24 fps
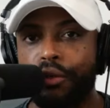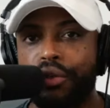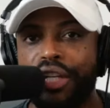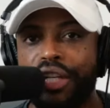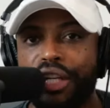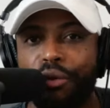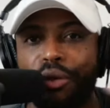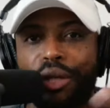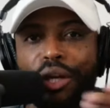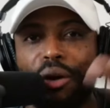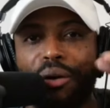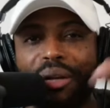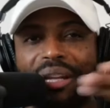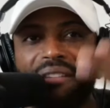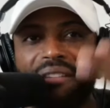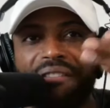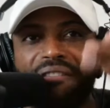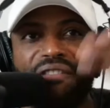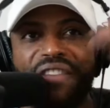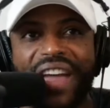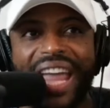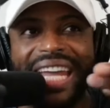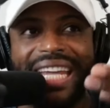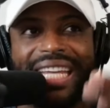can only
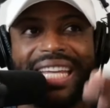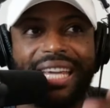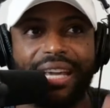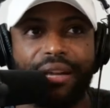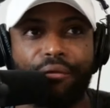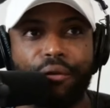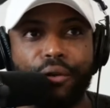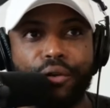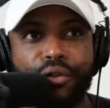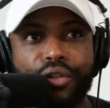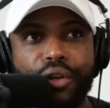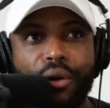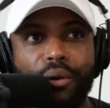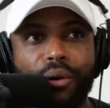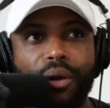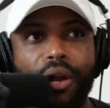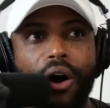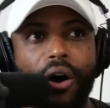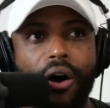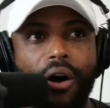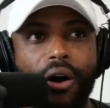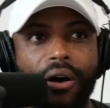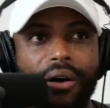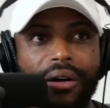fake it for so
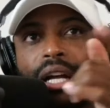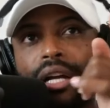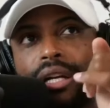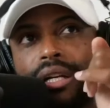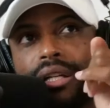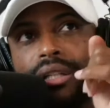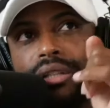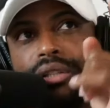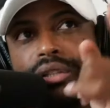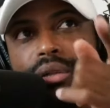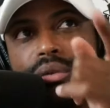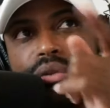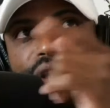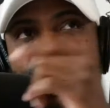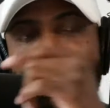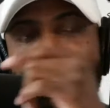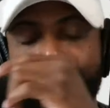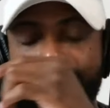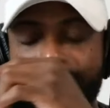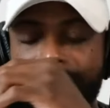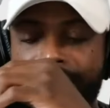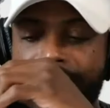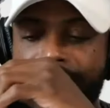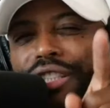long. So check
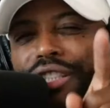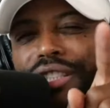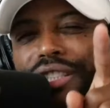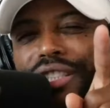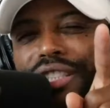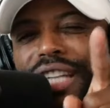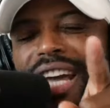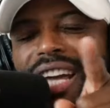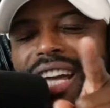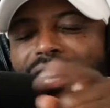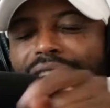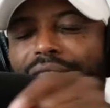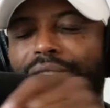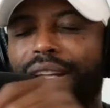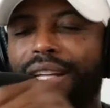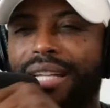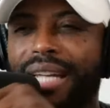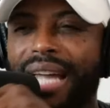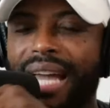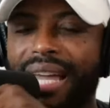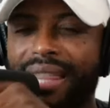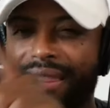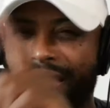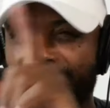this out. Take a look
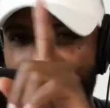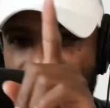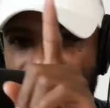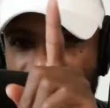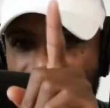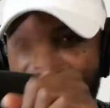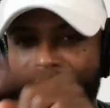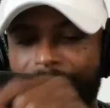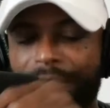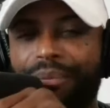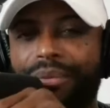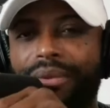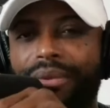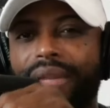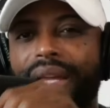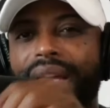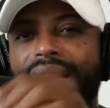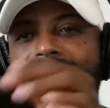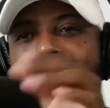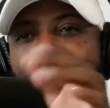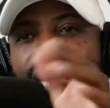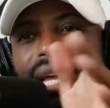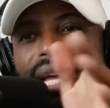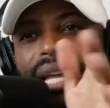at this. They
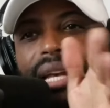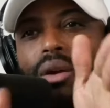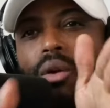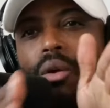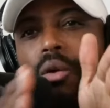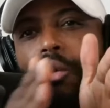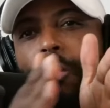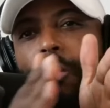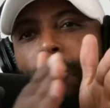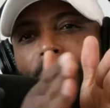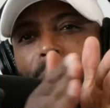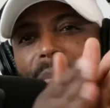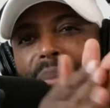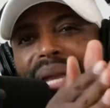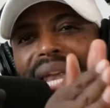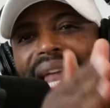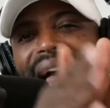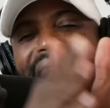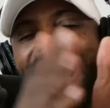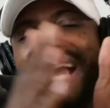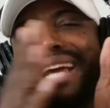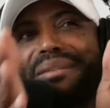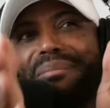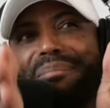said
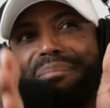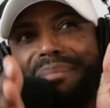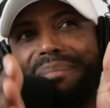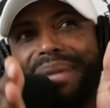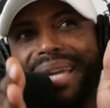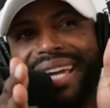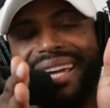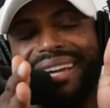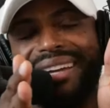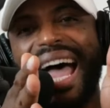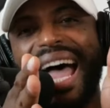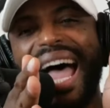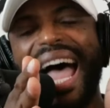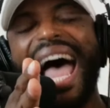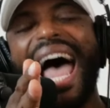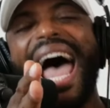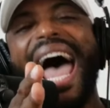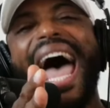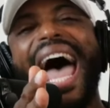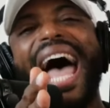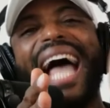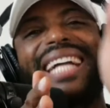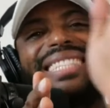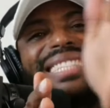black men
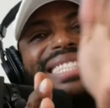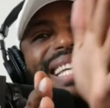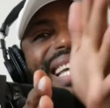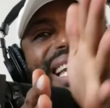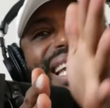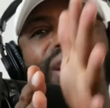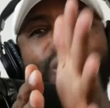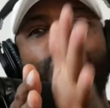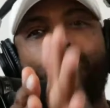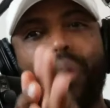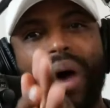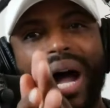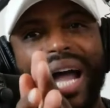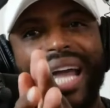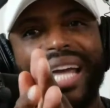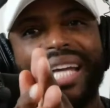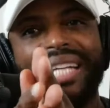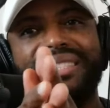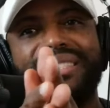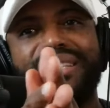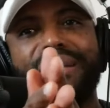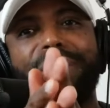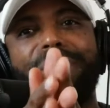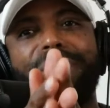acting white
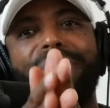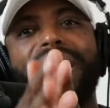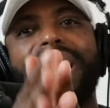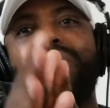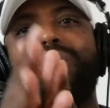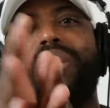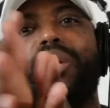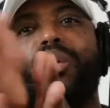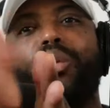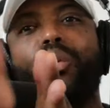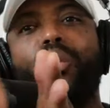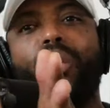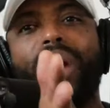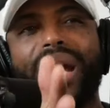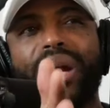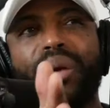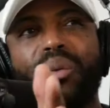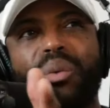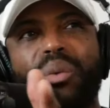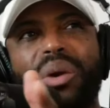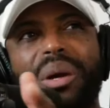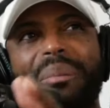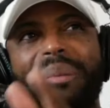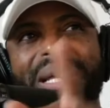to be with white
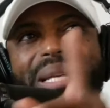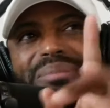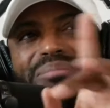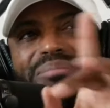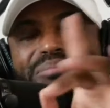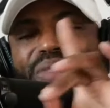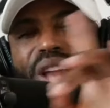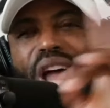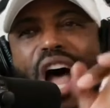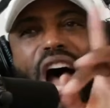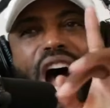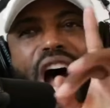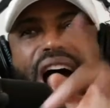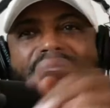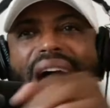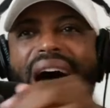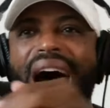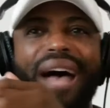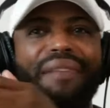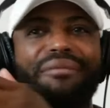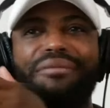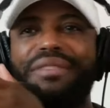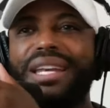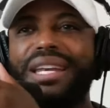women. Nah,
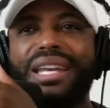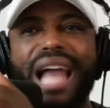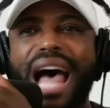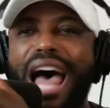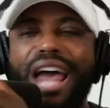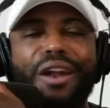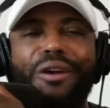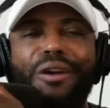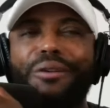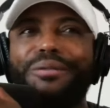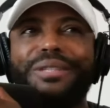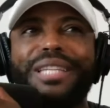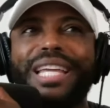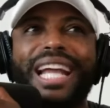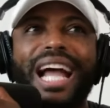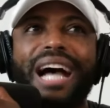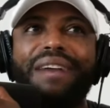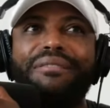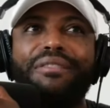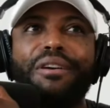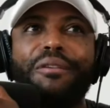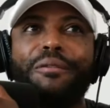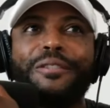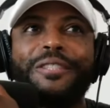I don't think I've
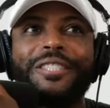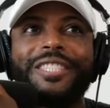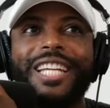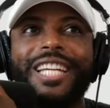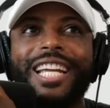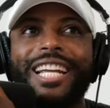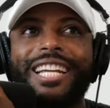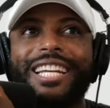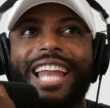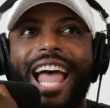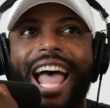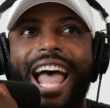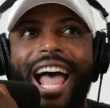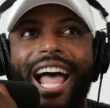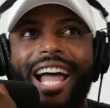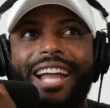ever seen that.